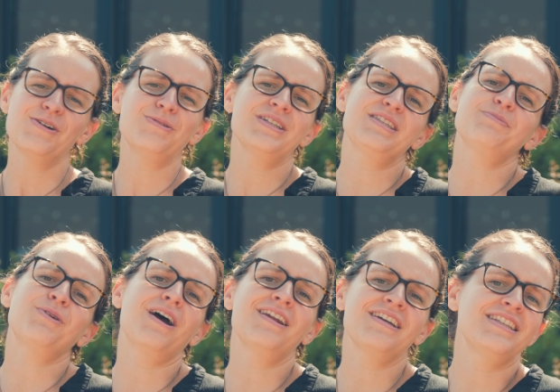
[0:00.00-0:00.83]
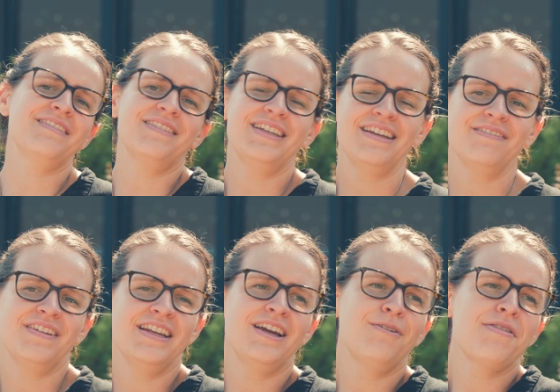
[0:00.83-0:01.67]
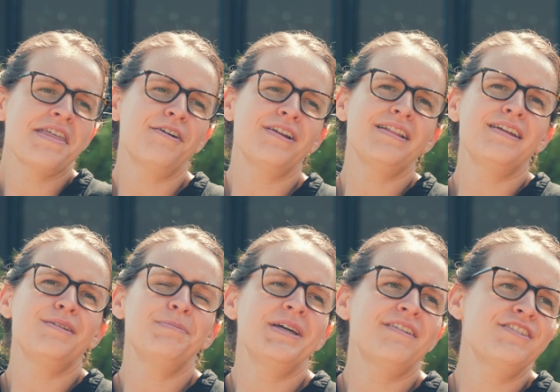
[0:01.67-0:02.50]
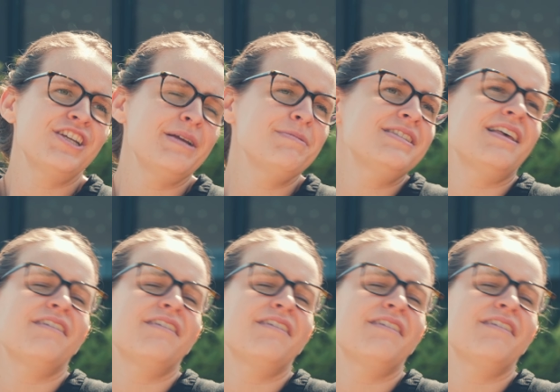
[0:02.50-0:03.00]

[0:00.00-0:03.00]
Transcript: What's a productivity video without a little bit of shameless